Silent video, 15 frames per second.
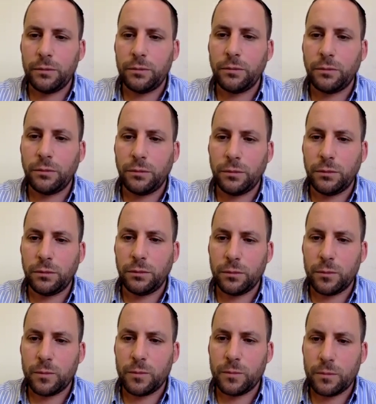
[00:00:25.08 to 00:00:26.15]

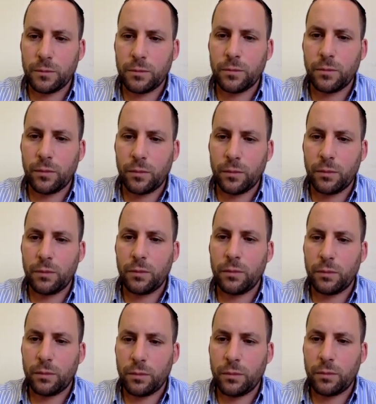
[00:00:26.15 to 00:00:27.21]

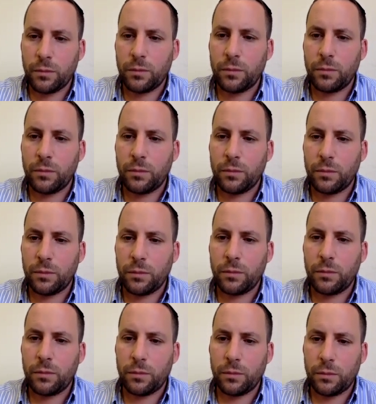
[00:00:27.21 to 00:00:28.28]

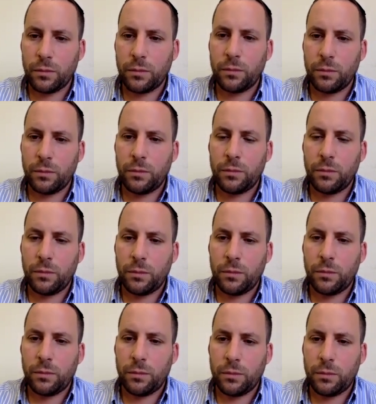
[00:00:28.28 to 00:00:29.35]

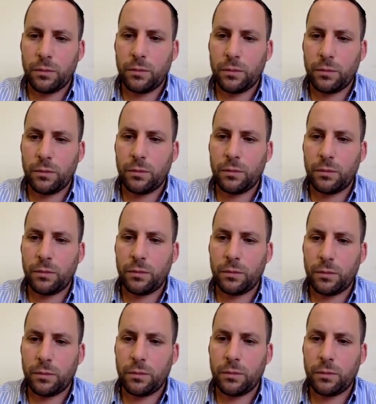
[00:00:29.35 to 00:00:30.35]
No words are spoken by the person on screen.